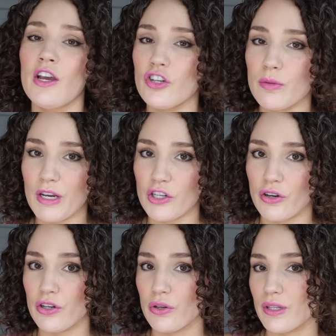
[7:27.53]
just make sure
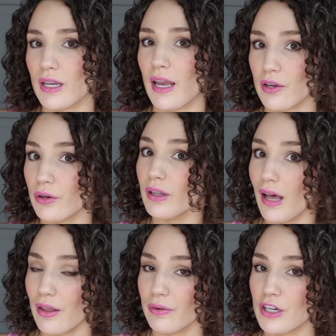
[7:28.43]
you're using a good
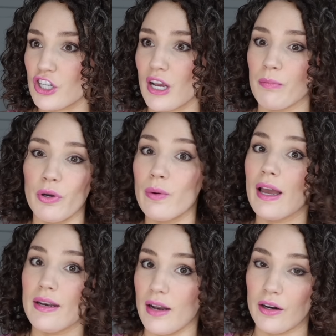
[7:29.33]
lathering shampoo
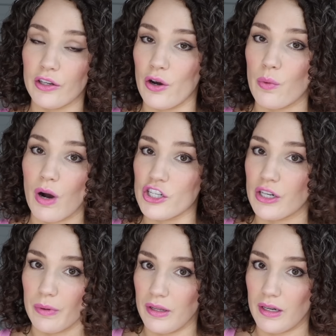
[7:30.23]
and not co-washing
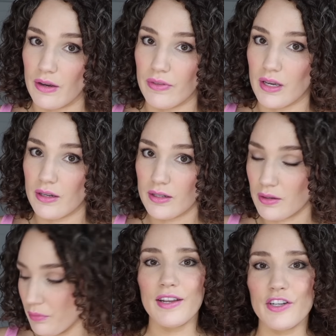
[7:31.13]
with any of these.
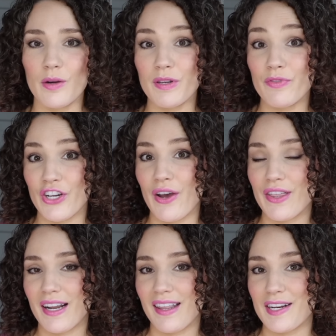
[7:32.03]
In terms of gel that
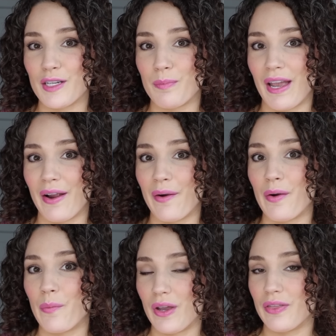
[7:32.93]
I like to
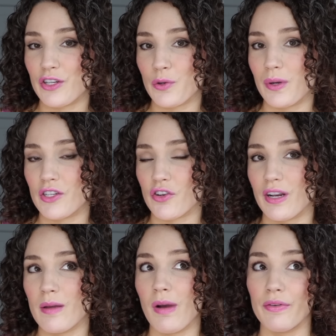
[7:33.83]
pair with the Twist
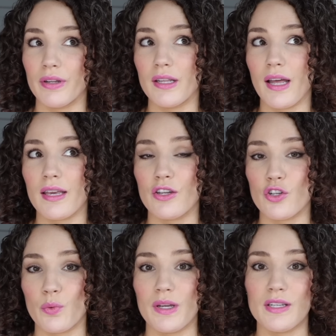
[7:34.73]
cream, I really like the
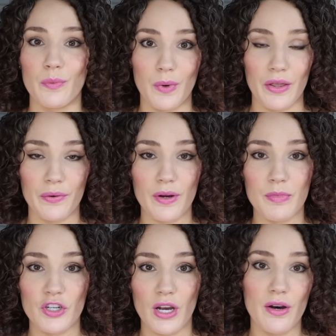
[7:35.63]
Twist Weather Up
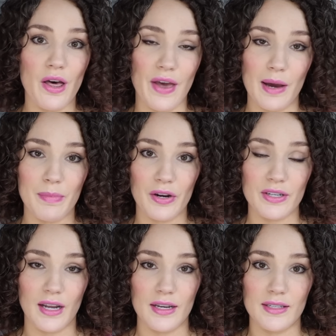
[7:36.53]
gel. That pairs
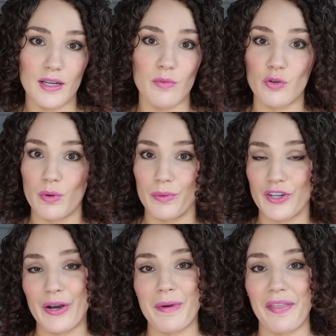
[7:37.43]
nicely, which we will
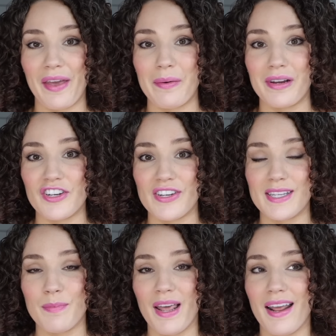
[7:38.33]
talk about that one in just
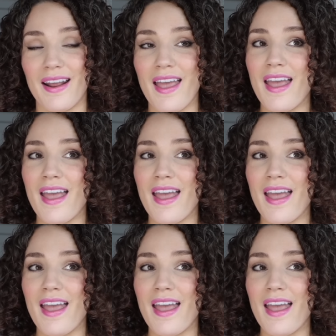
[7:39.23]
a minute.